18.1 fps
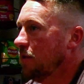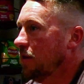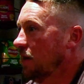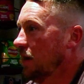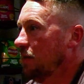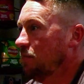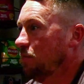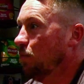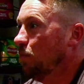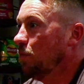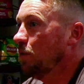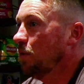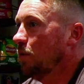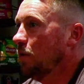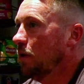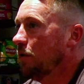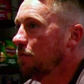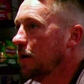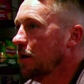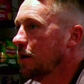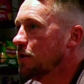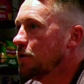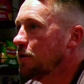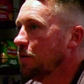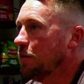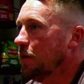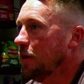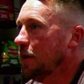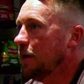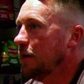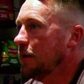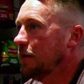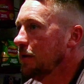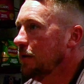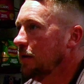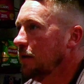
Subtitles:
I have won qualifiers doing it.